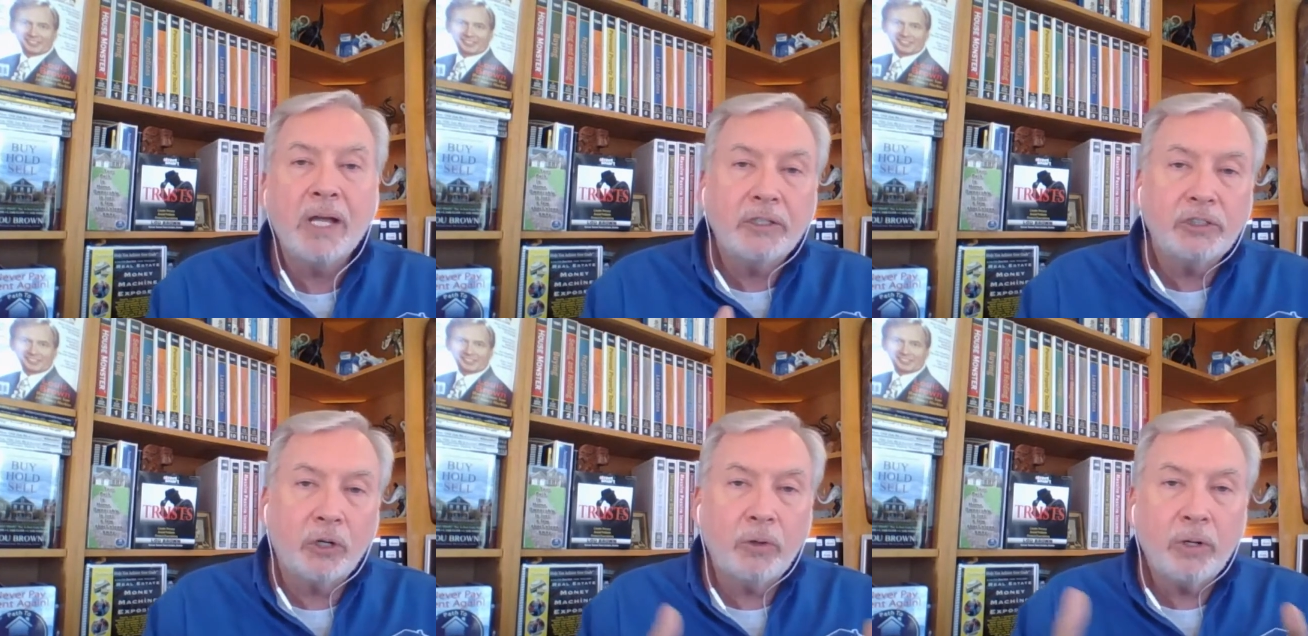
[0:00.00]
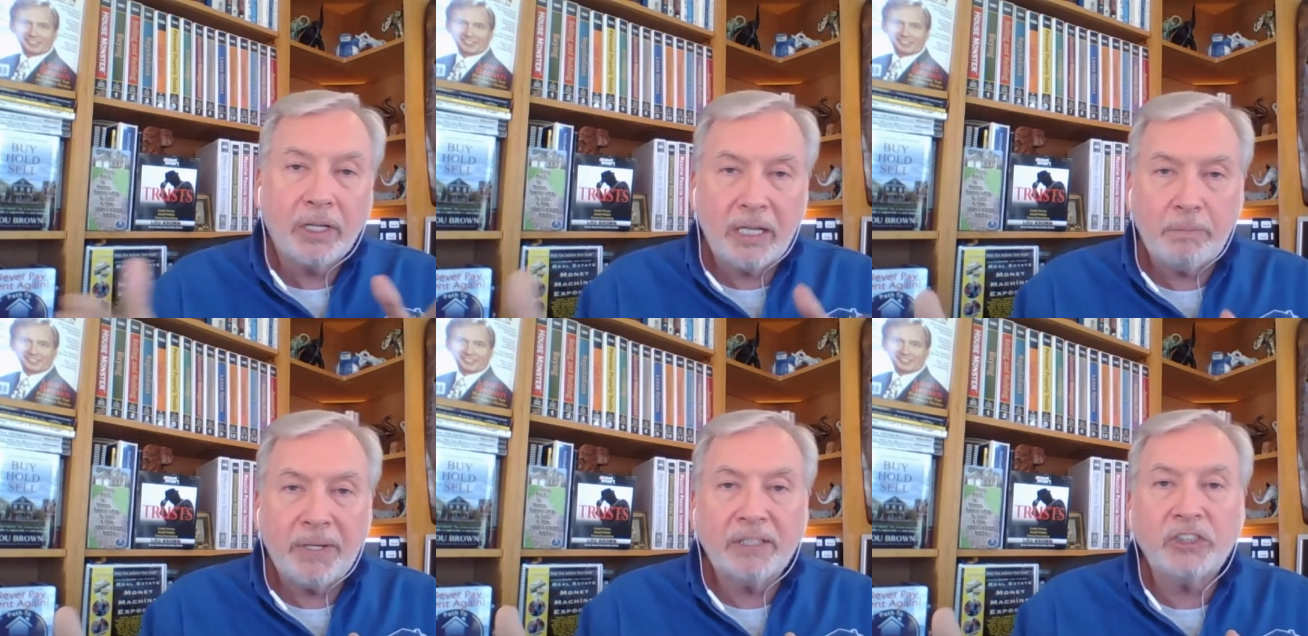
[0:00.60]
Speaker 1: So
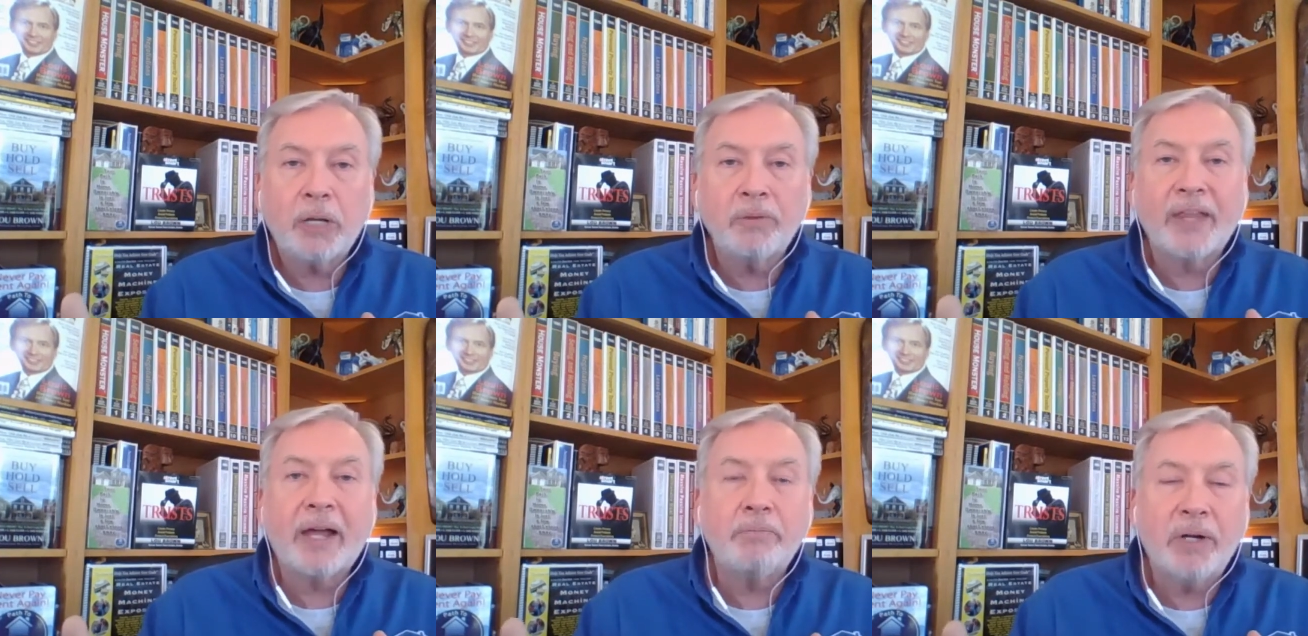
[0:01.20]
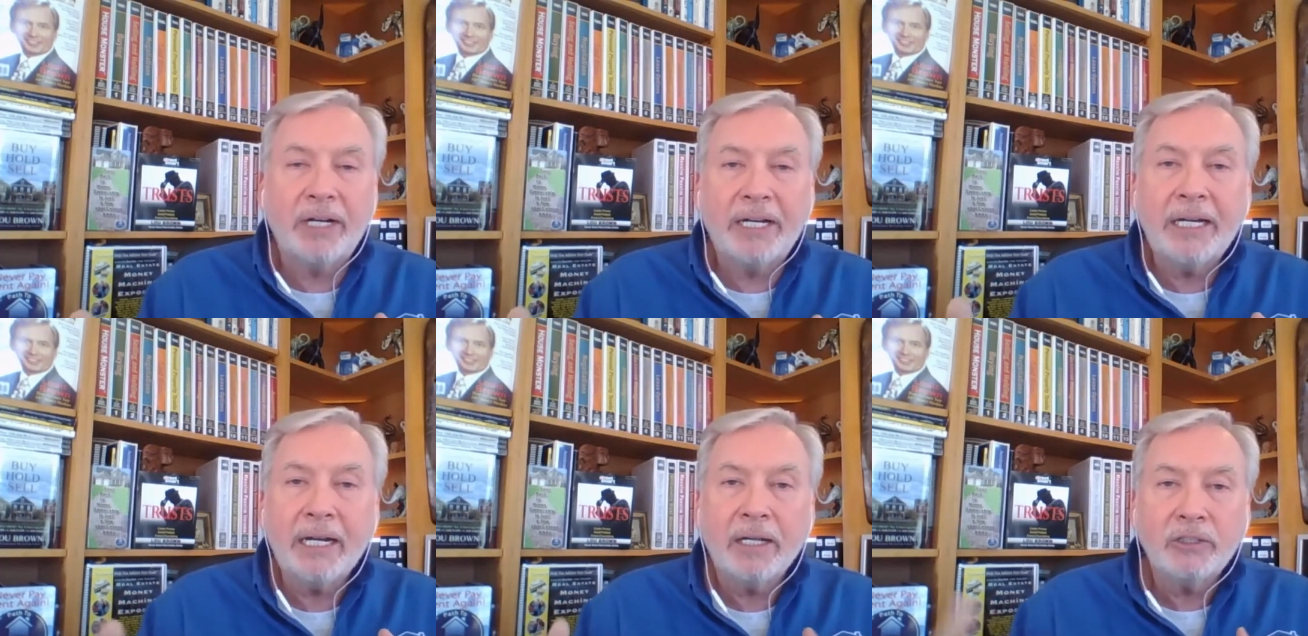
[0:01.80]
keeping some of that
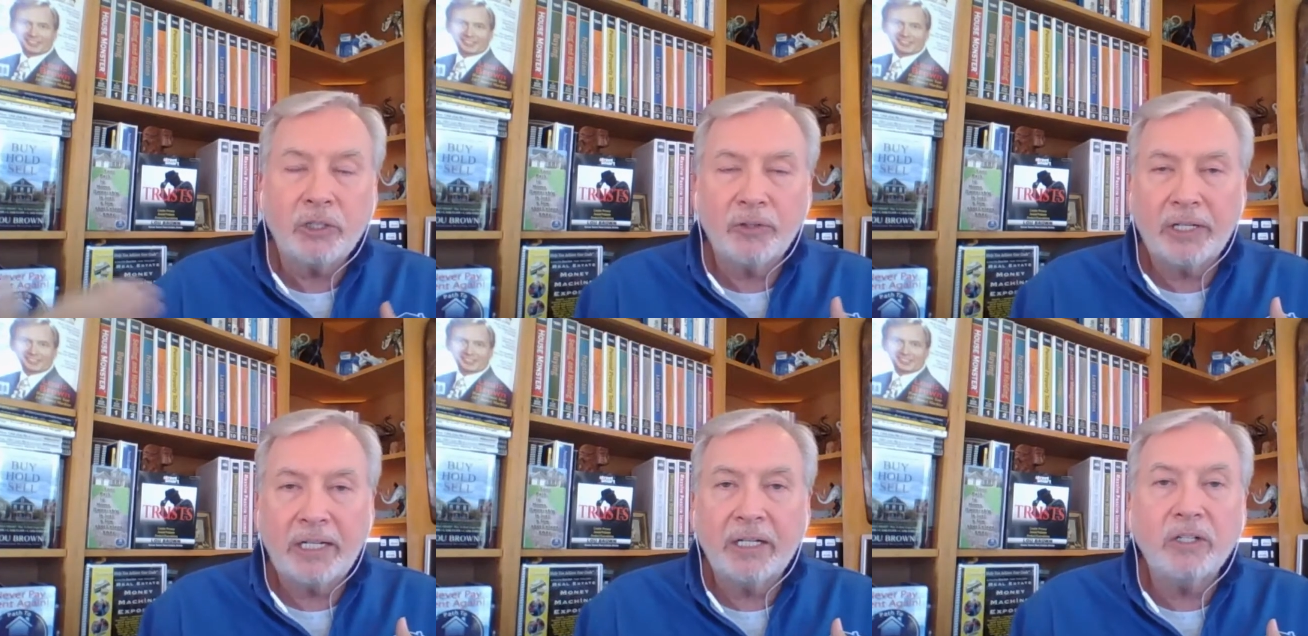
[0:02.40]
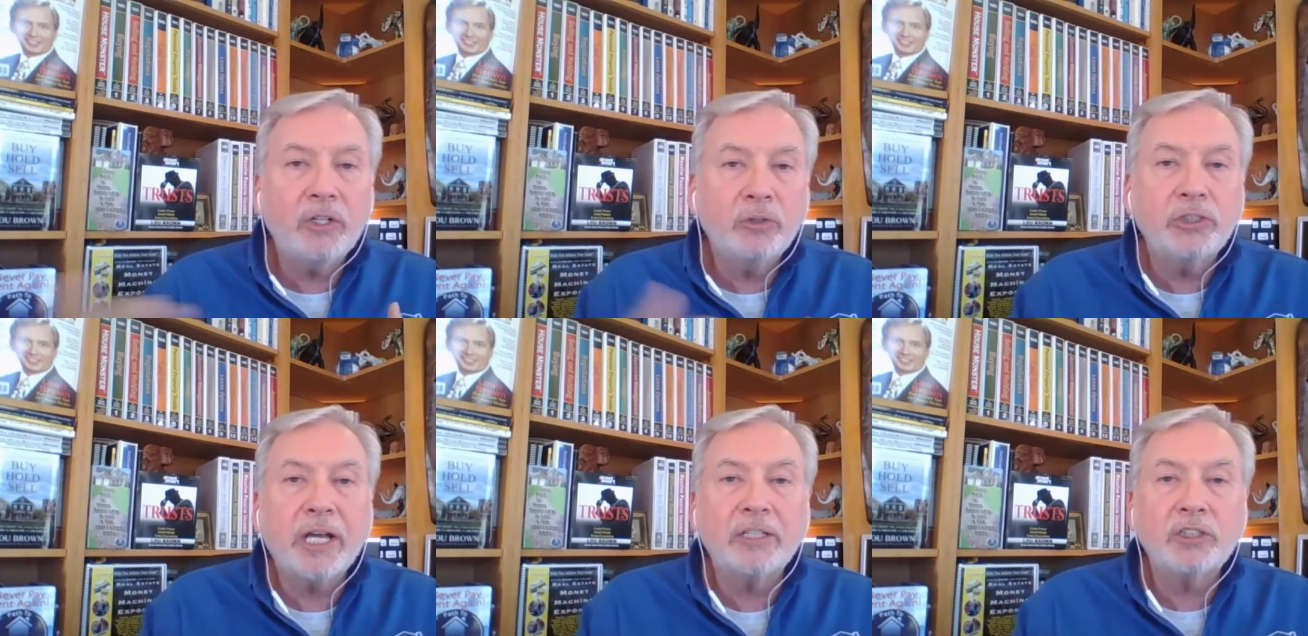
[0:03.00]
money so that he can use
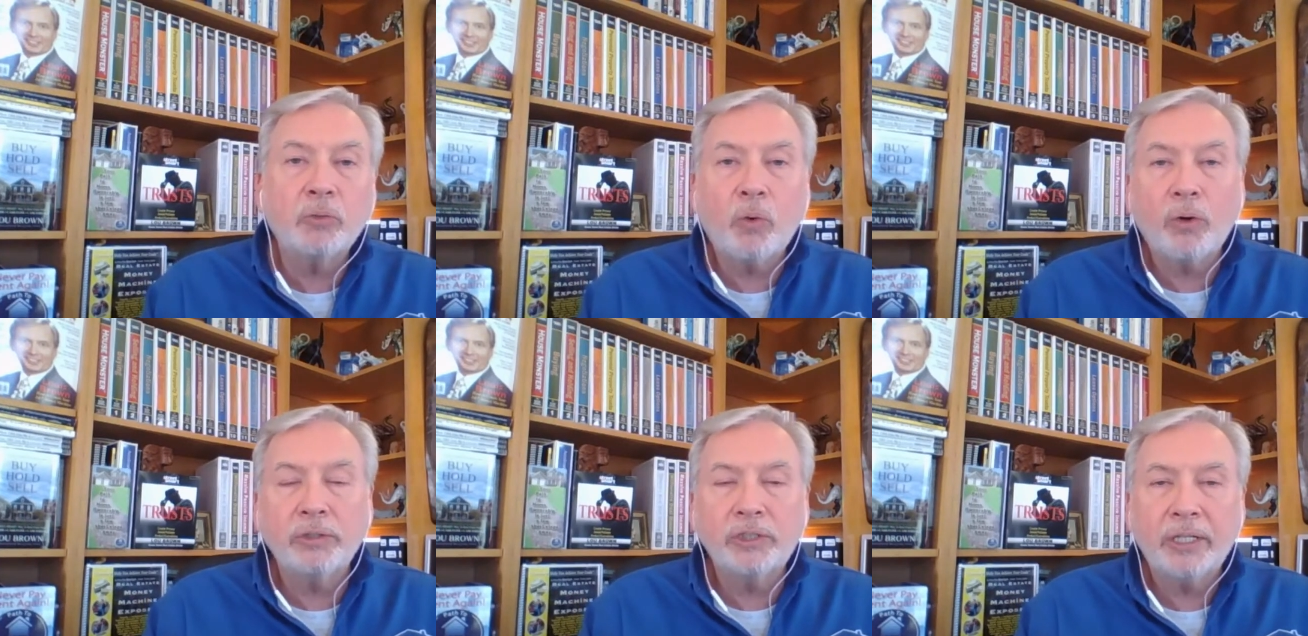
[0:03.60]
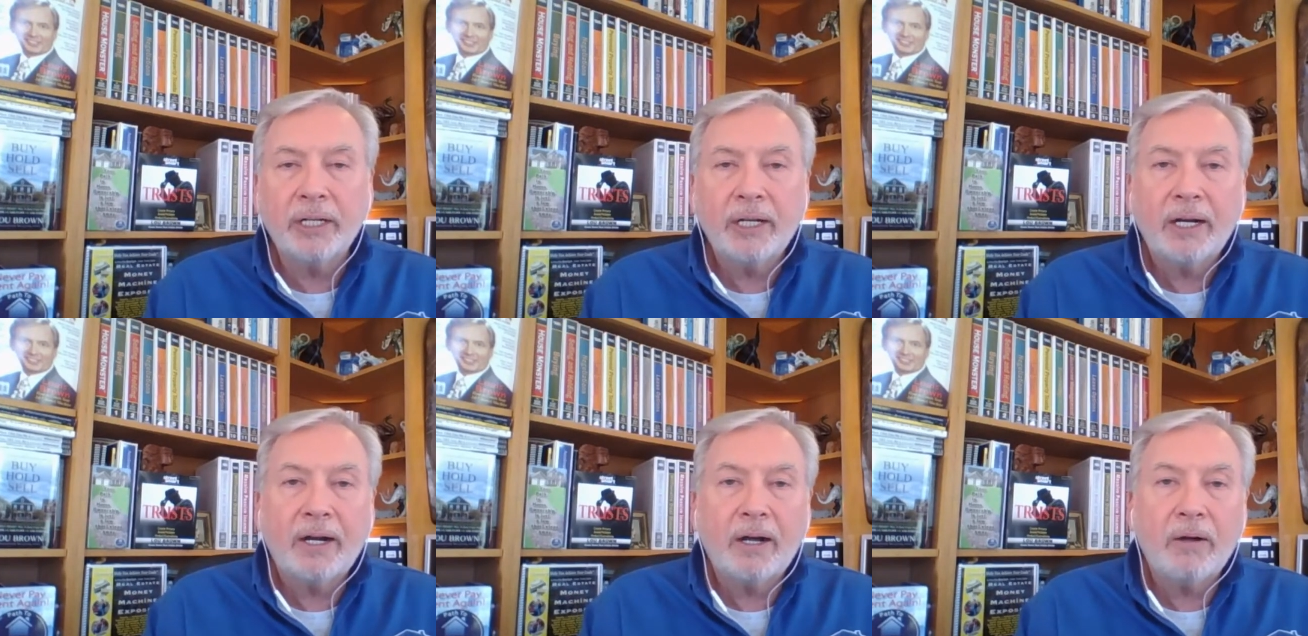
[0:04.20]
that towards
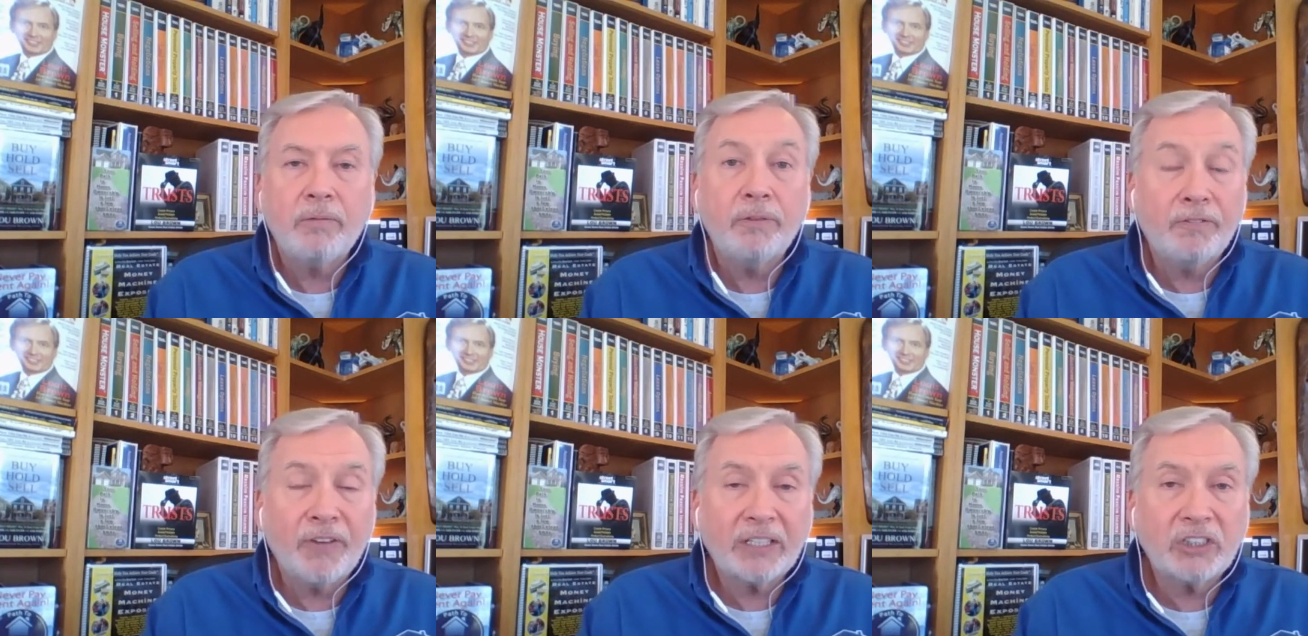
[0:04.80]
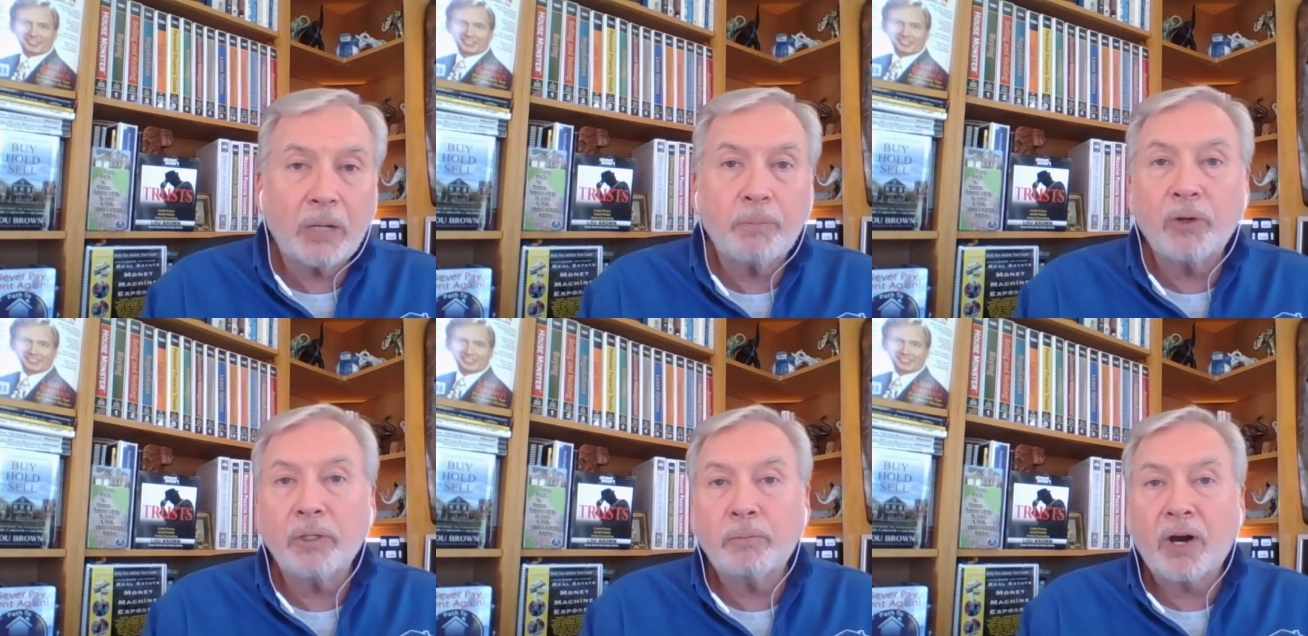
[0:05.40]
the fix up
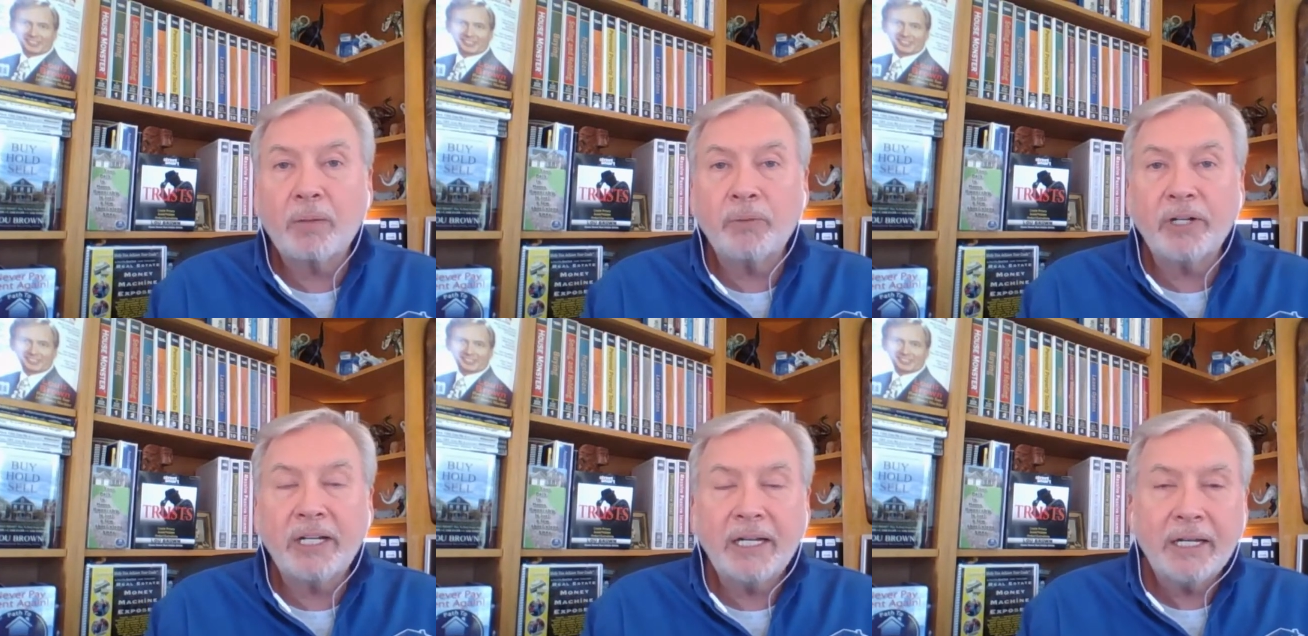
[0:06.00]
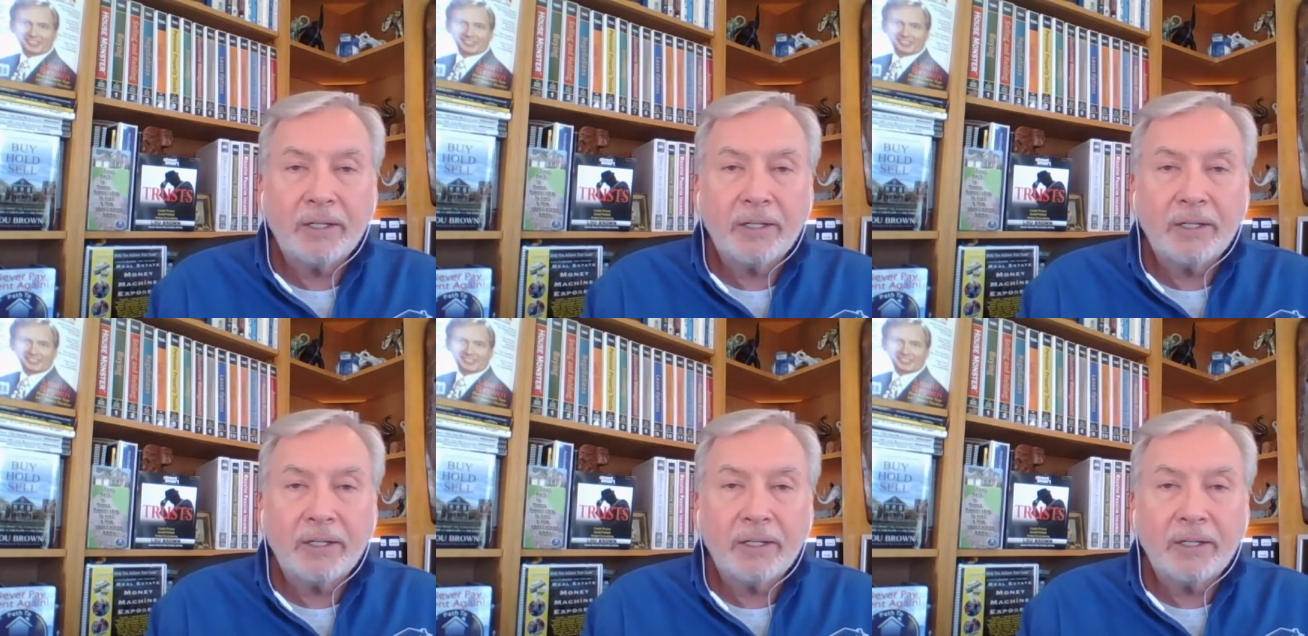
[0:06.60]
on the property,